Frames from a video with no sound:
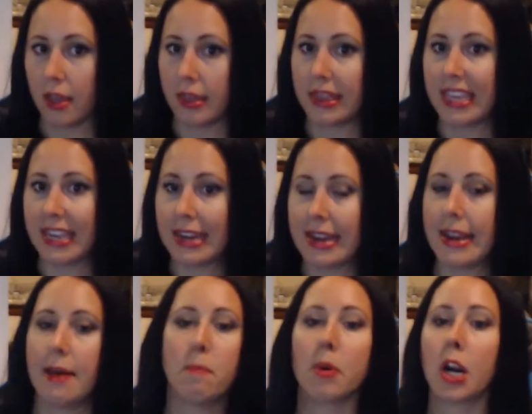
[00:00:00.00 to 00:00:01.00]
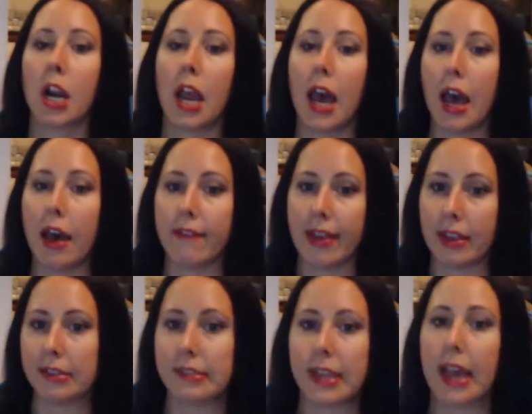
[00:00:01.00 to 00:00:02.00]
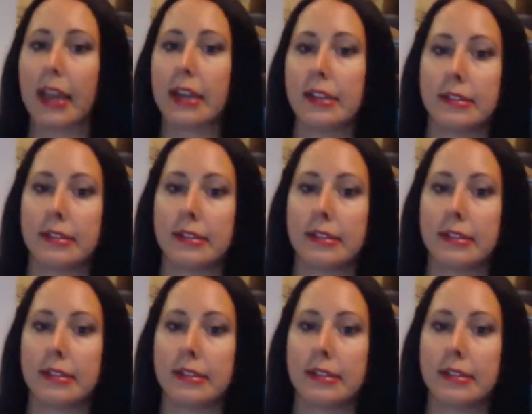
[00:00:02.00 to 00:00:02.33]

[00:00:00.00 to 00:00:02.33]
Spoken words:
the number of anxiety